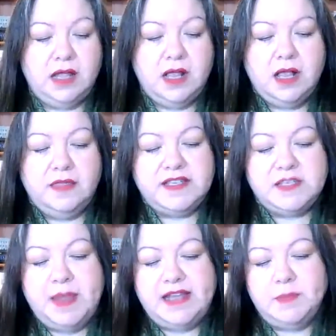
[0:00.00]
This
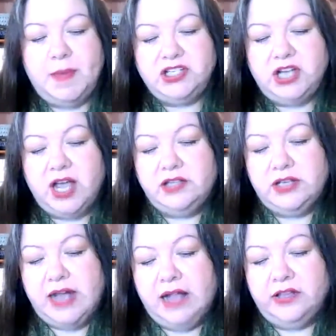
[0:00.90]
makes my childhood
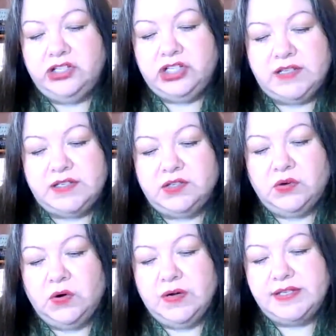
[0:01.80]
allergies to
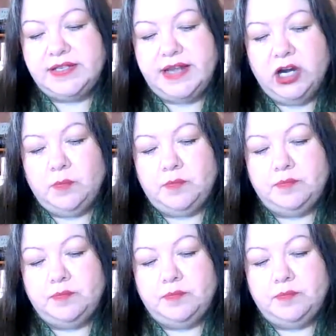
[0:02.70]
horsehair